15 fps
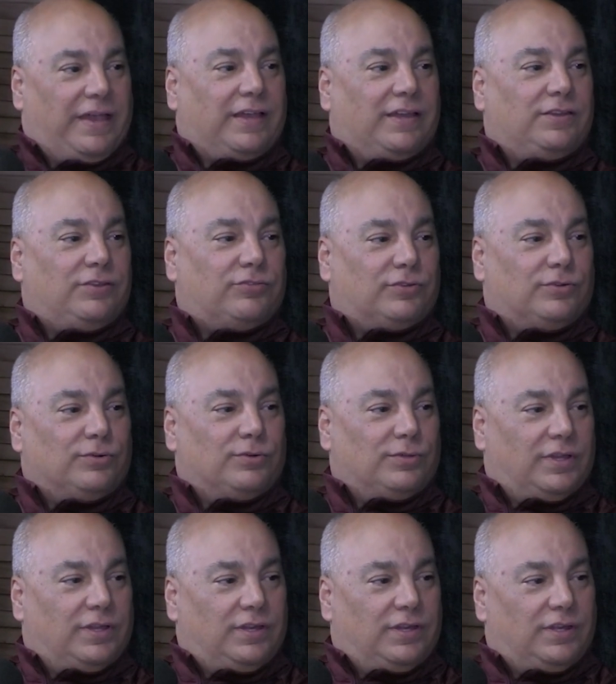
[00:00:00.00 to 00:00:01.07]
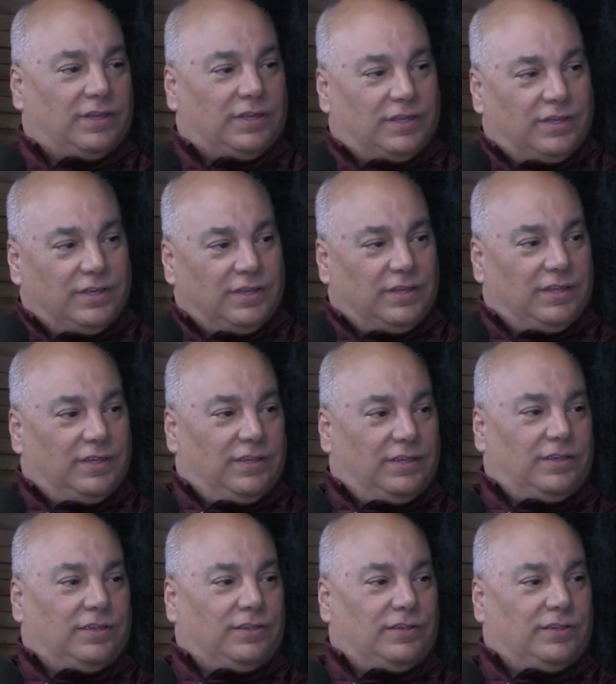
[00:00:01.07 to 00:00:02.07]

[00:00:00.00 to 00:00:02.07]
at the school, and you're